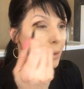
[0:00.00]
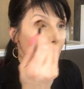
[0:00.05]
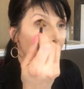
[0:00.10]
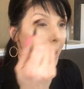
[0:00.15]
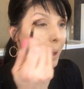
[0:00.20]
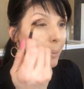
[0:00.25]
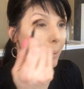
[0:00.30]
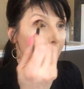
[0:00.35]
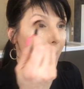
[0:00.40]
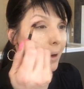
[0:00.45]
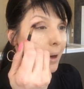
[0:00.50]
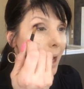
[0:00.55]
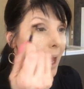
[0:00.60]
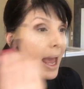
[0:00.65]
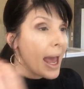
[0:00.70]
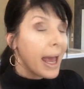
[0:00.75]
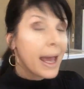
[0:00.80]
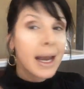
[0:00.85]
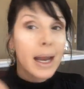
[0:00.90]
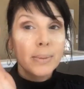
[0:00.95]
wiper,
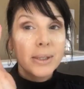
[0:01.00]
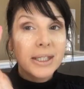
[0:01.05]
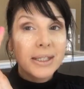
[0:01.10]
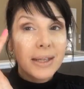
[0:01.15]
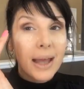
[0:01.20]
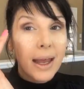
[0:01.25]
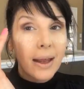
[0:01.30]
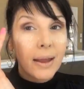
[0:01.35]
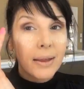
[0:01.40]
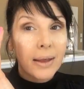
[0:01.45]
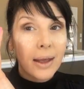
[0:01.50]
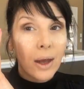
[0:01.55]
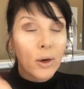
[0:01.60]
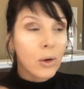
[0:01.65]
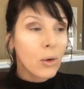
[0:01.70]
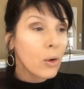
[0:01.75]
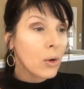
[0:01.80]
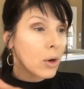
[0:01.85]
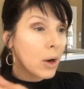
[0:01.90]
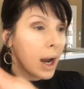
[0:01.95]
and I'm staying on the
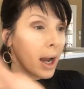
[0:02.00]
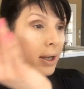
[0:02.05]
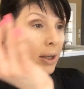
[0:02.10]
outer corner.